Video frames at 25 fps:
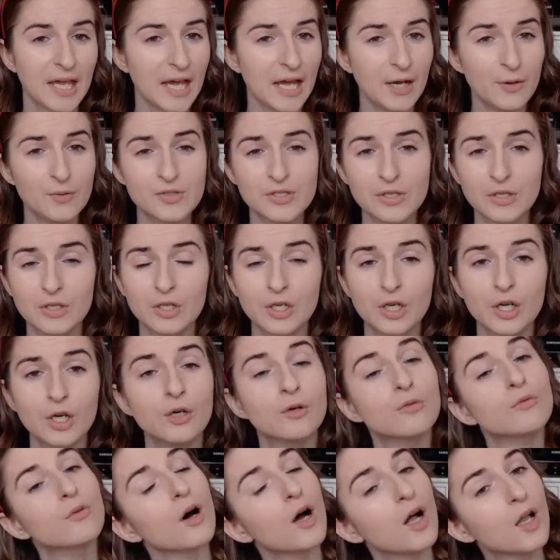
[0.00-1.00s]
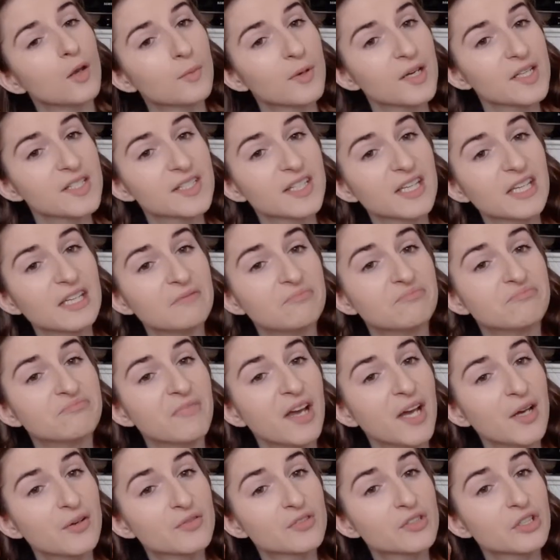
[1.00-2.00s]
it's gonna go on my skin,
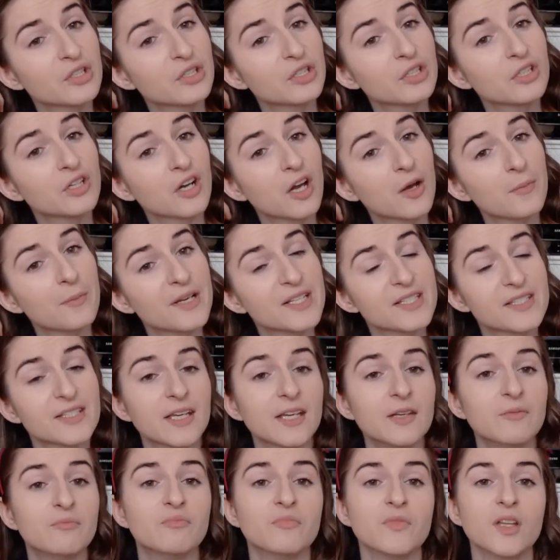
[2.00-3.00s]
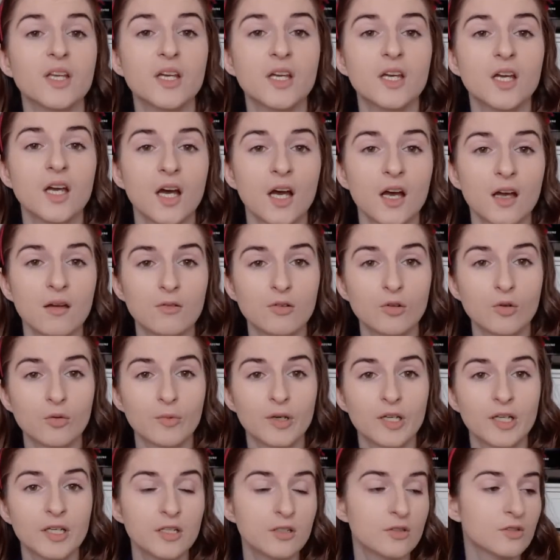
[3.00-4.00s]
how it's gonna look on my skin. I
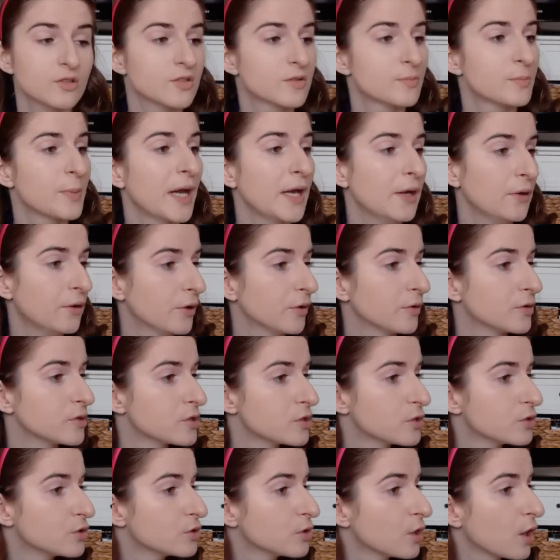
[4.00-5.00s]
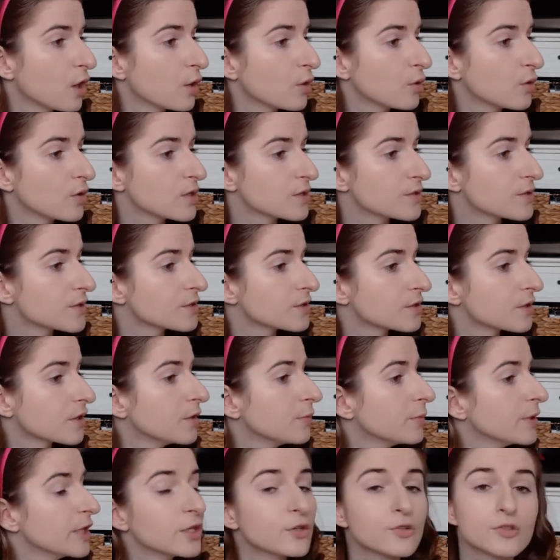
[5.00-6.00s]
normally use powder, so this is
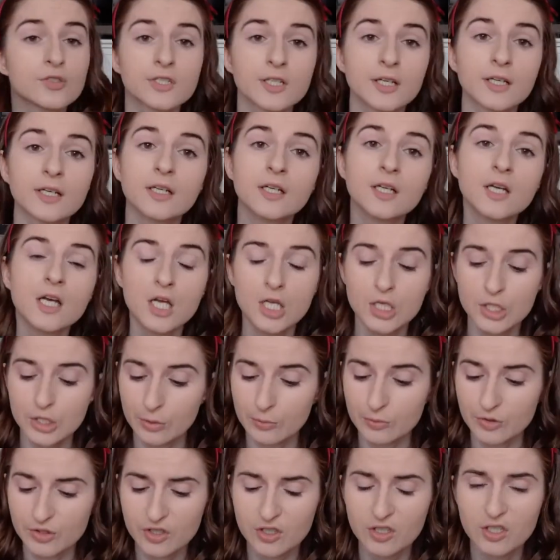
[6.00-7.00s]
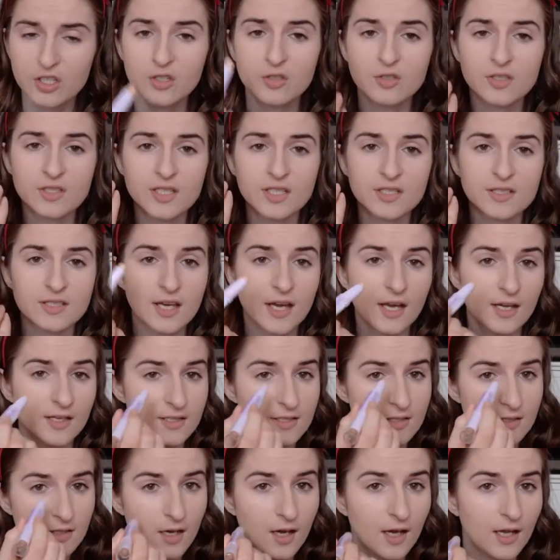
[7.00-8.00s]
gonna be interesting. So I'm just gonna use this
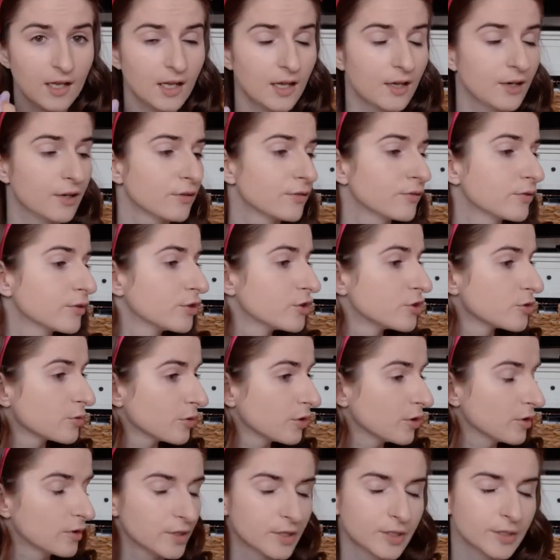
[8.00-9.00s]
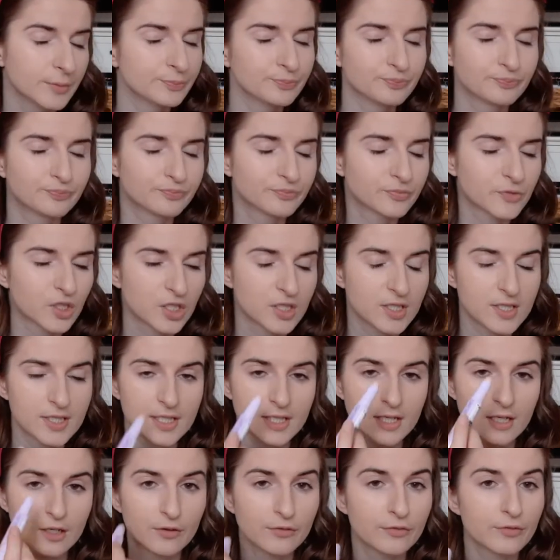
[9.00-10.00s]
as the highlighter from, or the
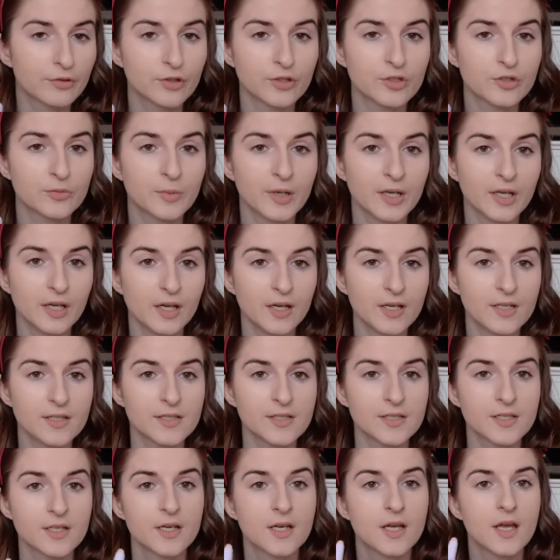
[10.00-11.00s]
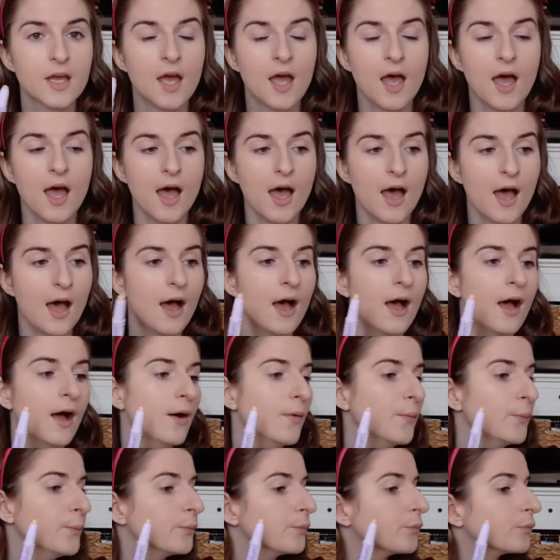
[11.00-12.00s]
concealer for under my eyes.
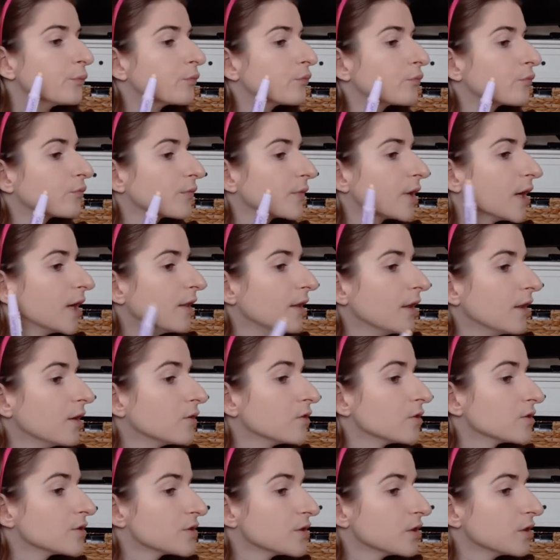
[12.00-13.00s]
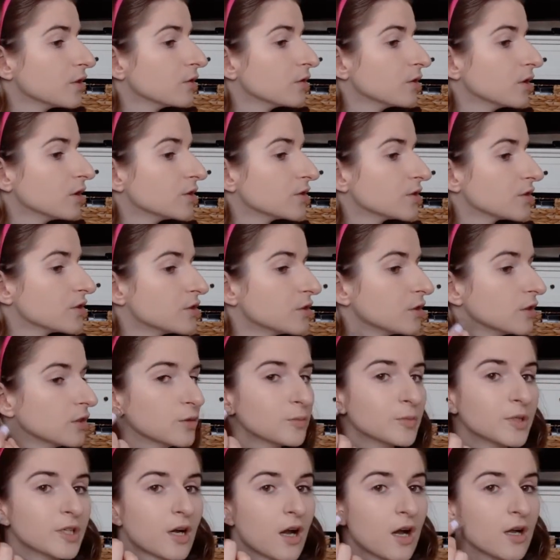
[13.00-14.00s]
And then also I'll just do a
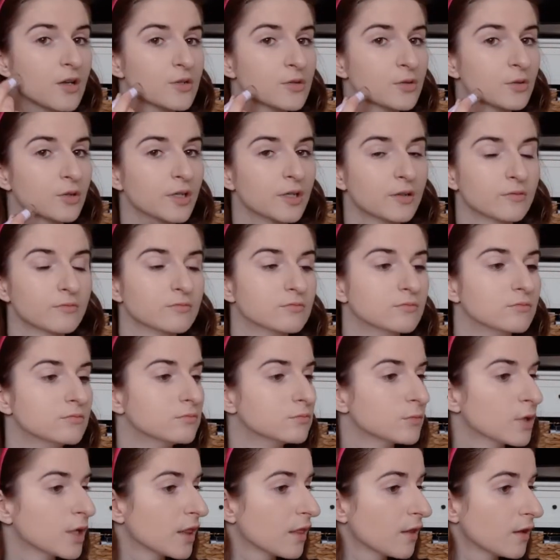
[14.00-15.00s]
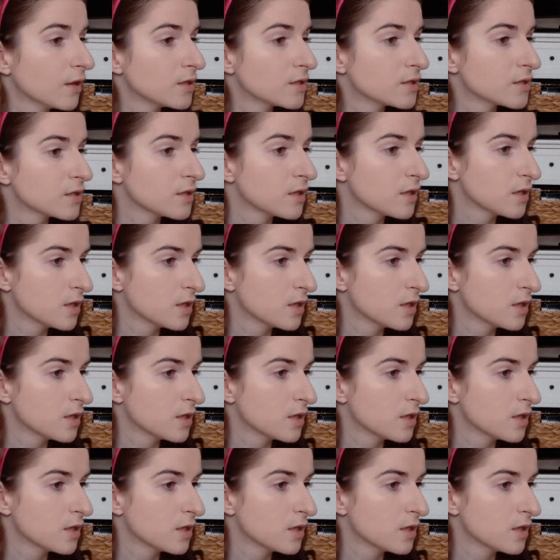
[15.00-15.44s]
little bit of contouring with it